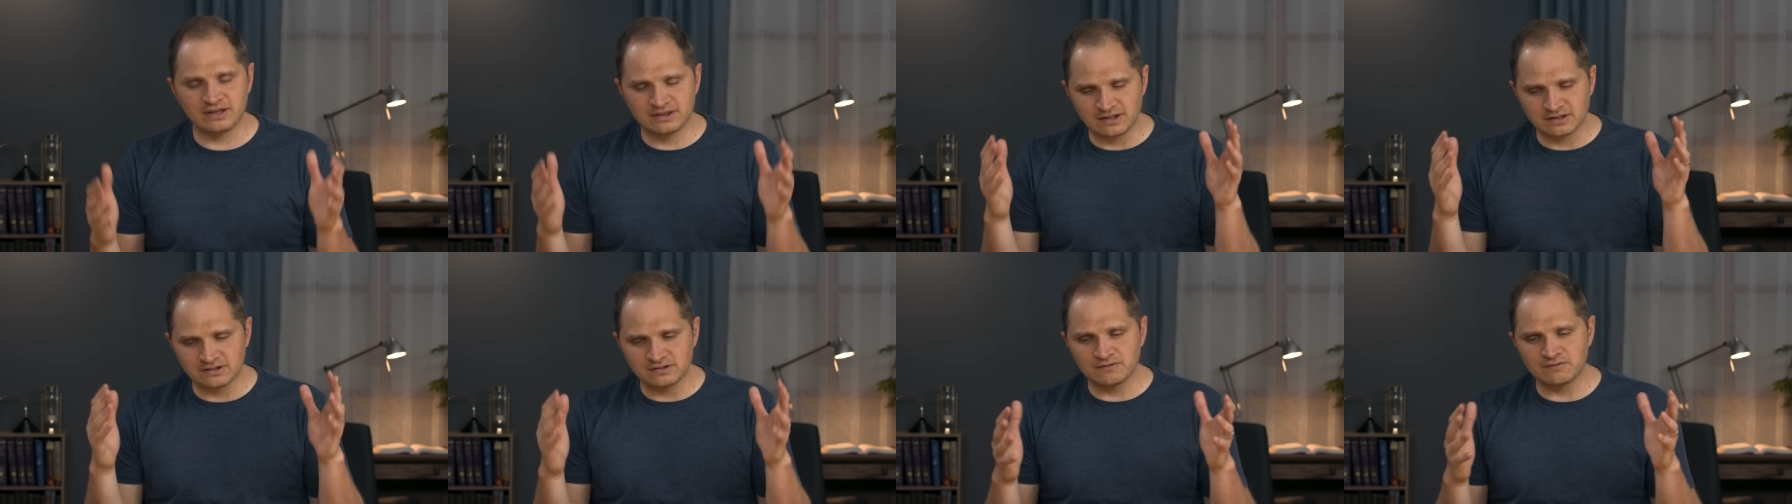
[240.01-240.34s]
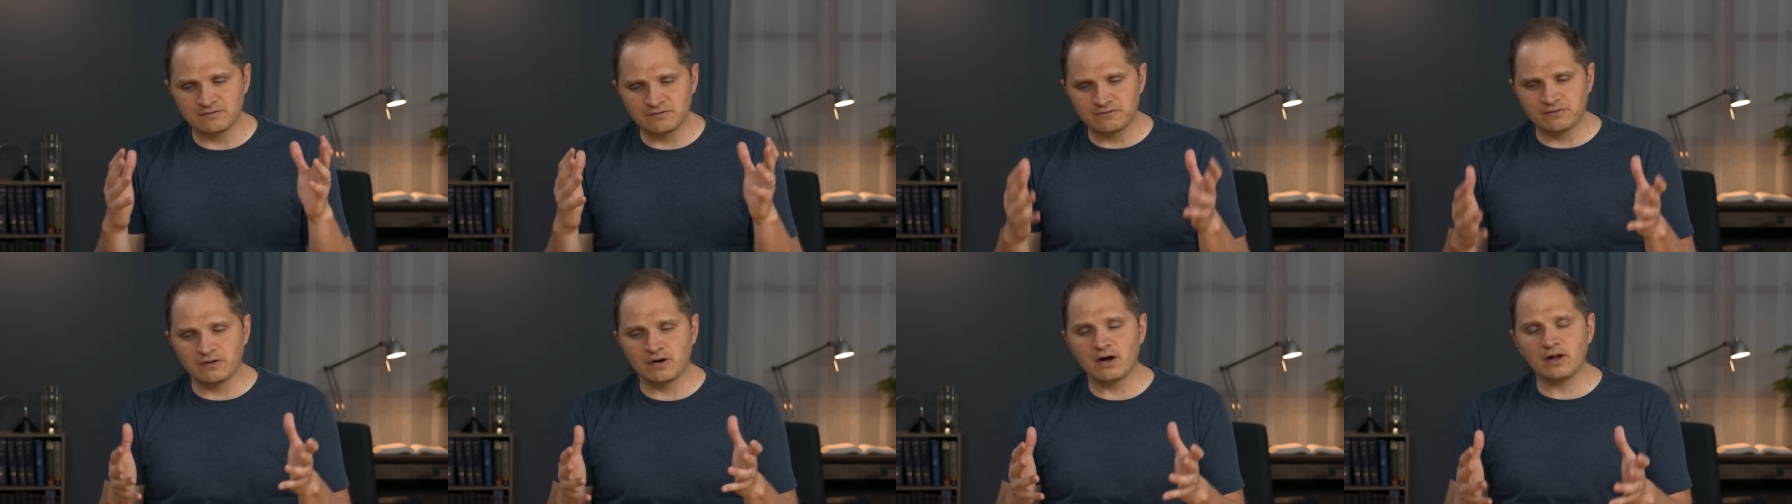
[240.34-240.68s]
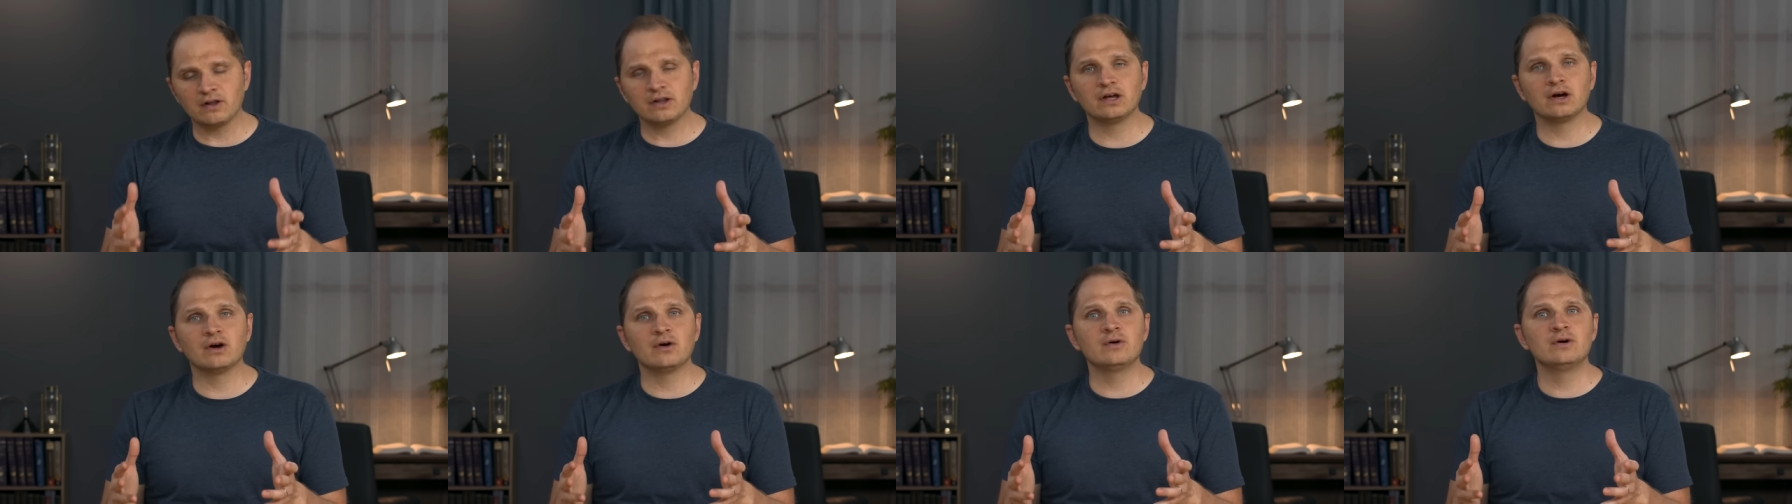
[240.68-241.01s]
It doesn't
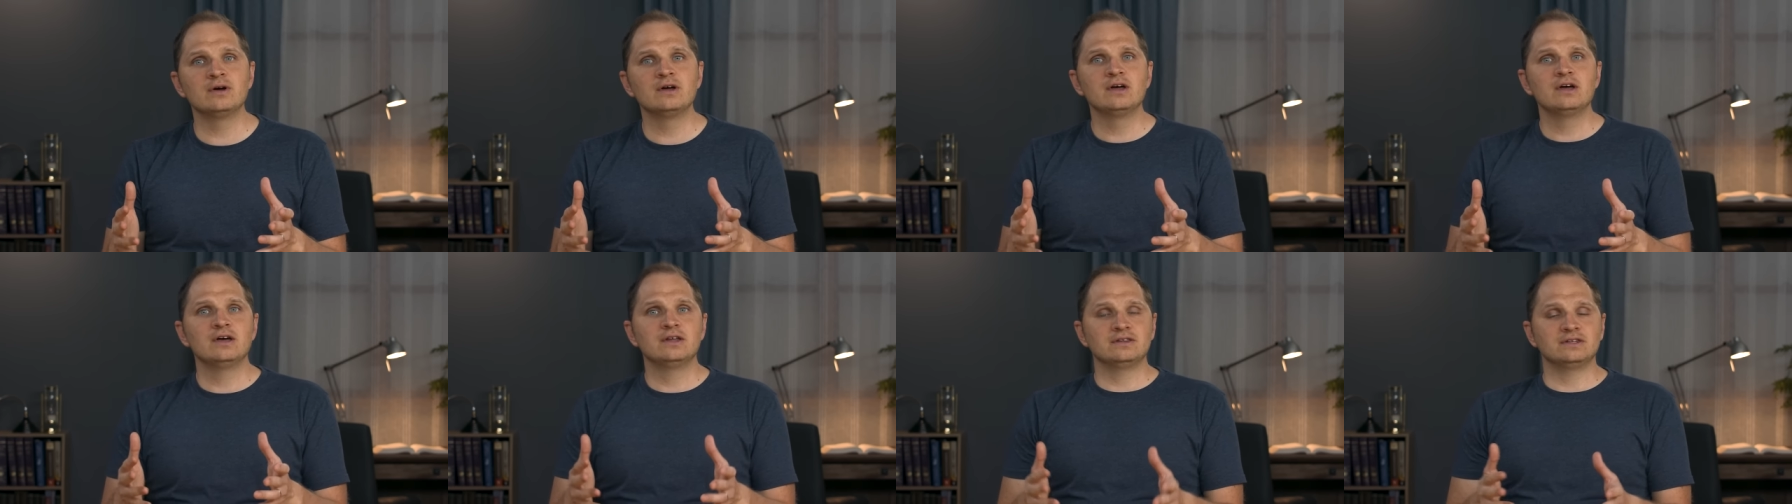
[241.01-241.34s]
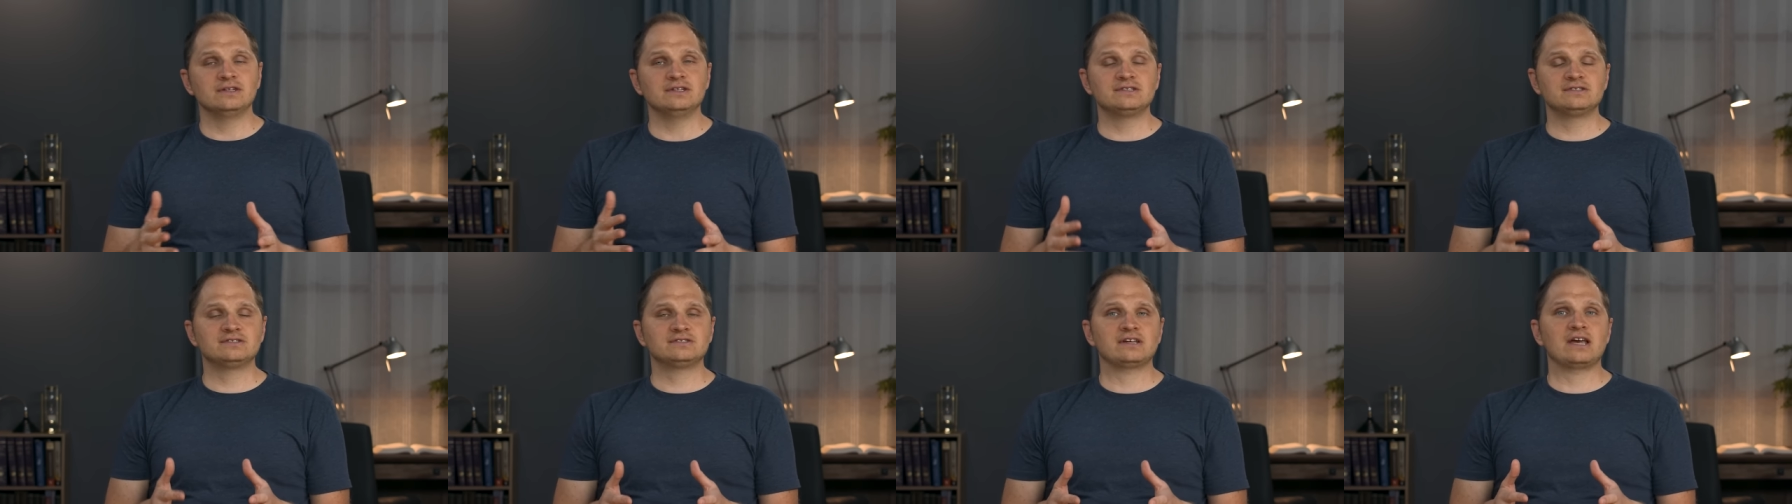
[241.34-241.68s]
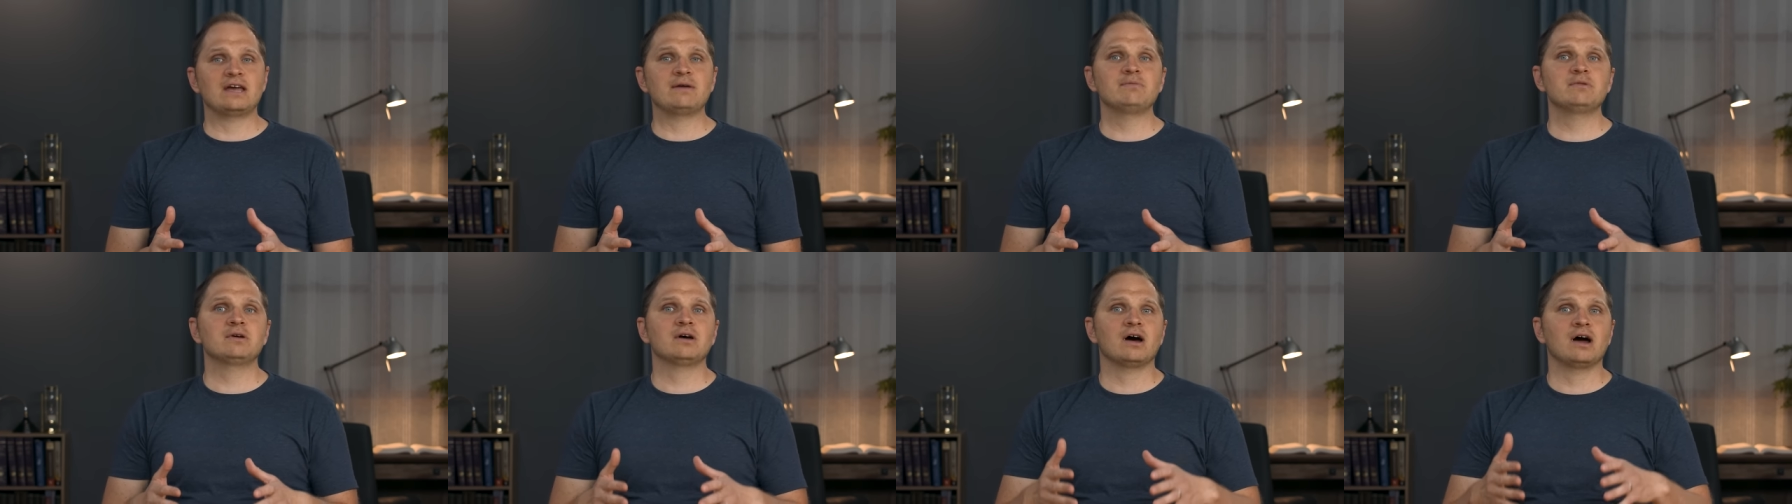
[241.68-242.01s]
follow these
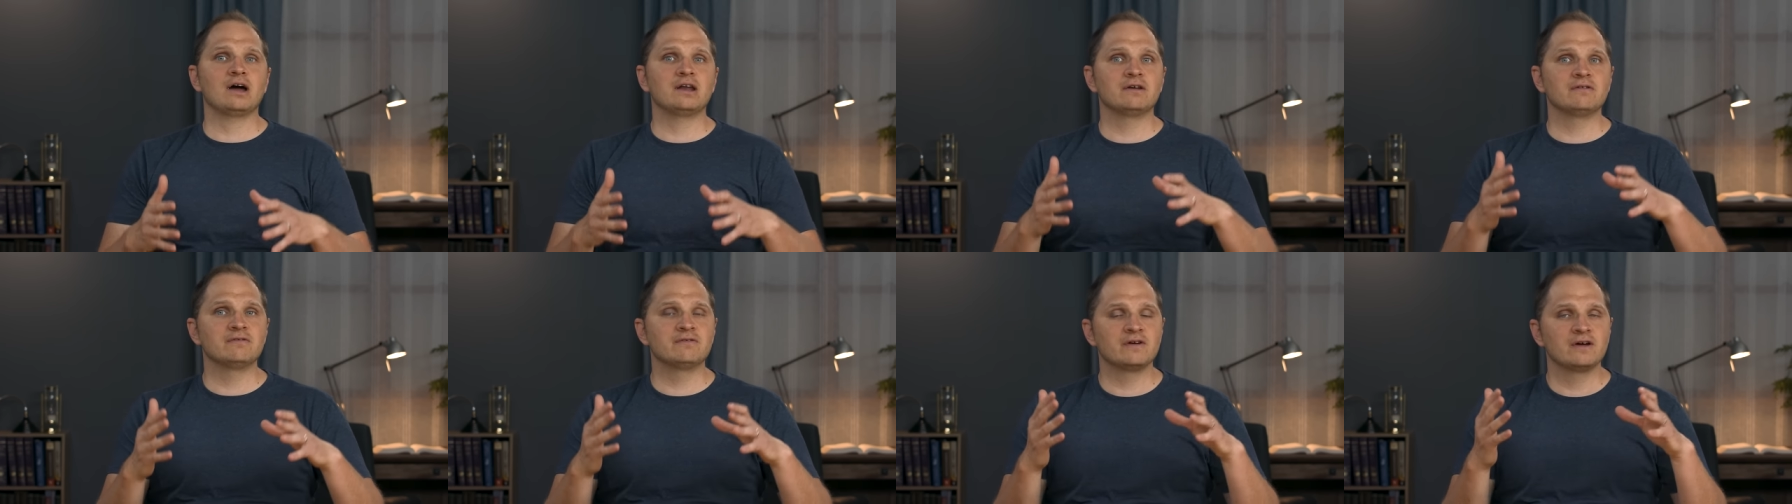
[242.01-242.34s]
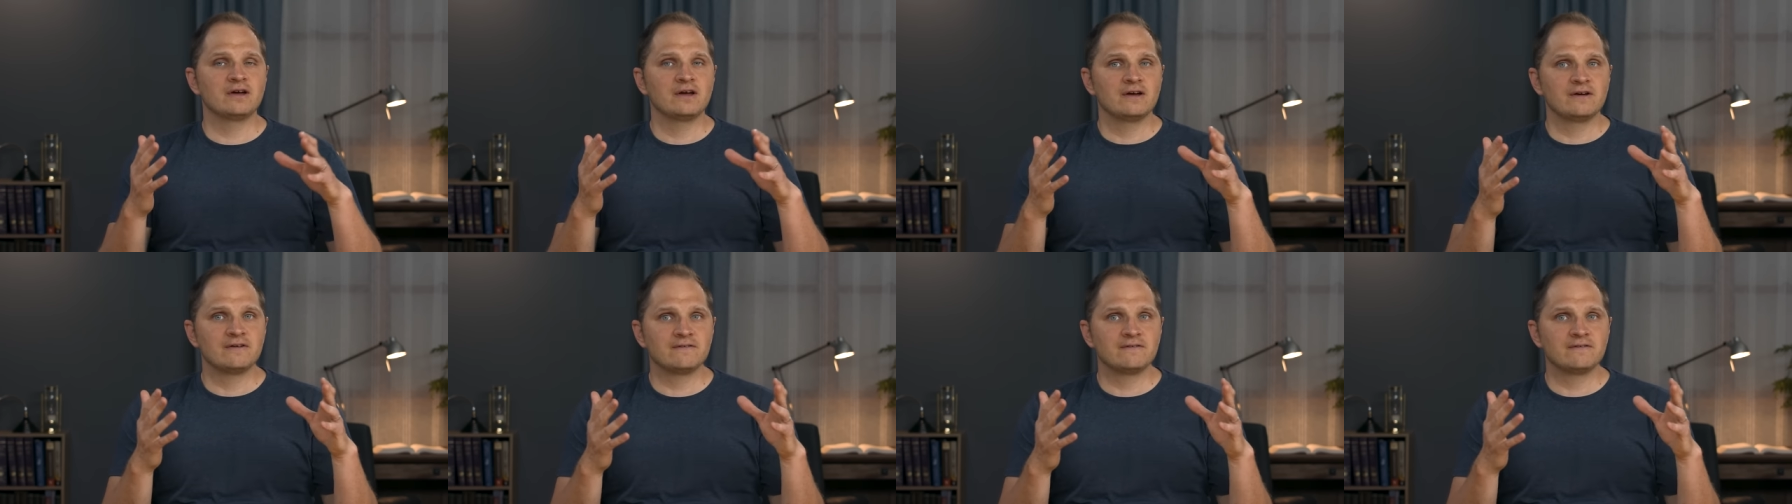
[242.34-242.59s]
same kind of